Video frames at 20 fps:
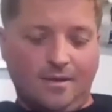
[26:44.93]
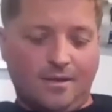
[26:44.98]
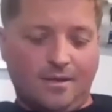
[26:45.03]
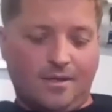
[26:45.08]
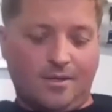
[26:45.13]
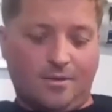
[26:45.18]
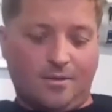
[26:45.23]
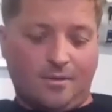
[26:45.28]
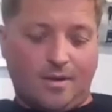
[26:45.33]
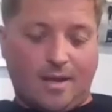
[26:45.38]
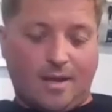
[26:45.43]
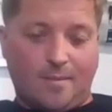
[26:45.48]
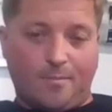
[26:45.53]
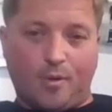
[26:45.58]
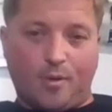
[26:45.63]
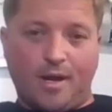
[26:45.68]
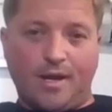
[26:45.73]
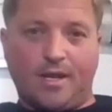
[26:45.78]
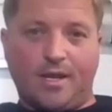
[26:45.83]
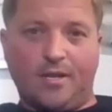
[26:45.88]
you know, not
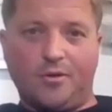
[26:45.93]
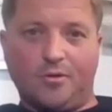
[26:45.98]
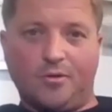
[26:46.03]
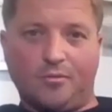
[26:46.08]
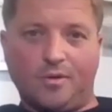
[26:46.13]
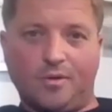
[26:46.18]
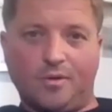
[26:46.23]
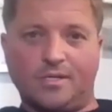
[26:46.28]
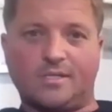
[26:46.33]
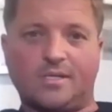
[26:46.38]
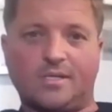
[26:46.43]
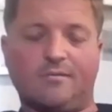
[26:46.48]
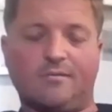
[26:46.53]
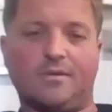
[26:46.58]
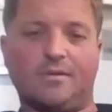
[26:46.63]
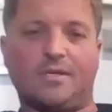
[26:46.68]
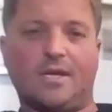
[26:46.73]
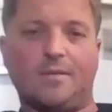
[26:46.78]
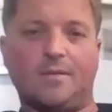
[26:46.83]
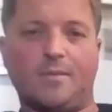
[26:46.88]
breaking your wrist
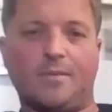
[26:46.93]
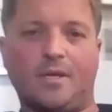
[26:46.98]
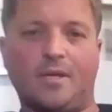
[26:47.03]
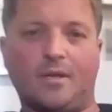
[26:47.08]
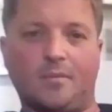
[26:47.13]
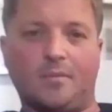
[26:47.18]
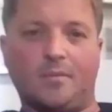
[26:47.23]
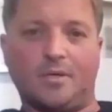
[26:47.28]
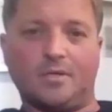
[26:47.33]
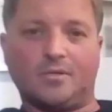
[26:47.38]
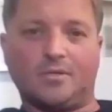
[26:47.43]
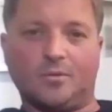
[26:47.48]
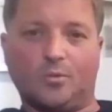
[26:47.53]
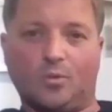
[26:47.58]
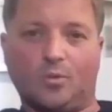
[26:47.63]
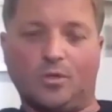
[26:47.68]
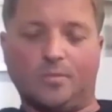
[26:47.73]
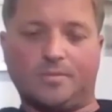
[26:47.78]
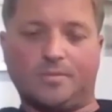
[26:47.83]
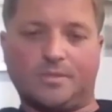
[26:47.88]
every time you hit a bunch of
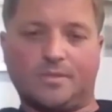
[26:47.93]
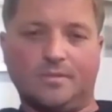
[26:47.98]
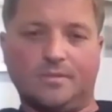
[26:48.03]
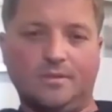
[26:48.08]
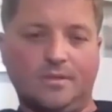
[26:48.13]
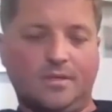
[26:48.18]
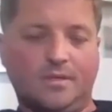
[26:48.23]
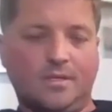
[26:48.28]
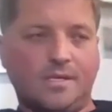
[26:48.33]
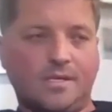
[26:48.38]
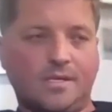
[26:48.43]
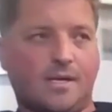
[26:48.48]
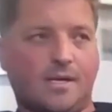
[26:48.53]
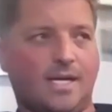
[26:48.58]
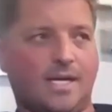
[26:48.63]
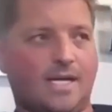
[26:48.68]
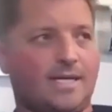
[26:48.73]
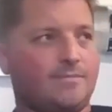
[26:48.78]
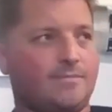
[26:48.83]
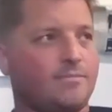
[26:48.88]
whoops.
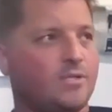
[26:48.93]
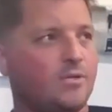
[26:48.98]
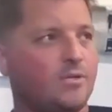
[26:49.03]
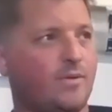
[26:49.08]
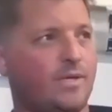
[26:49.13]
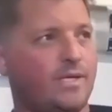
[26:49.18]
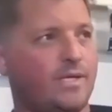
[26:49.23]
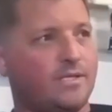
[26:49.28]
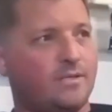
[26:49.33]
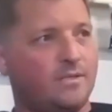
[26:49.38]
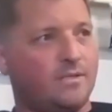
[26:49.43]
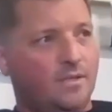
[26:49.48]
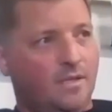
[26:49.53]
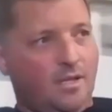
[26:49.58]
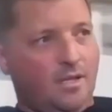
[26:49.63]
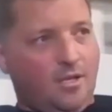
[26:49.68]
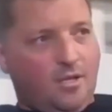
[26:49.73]
So it's,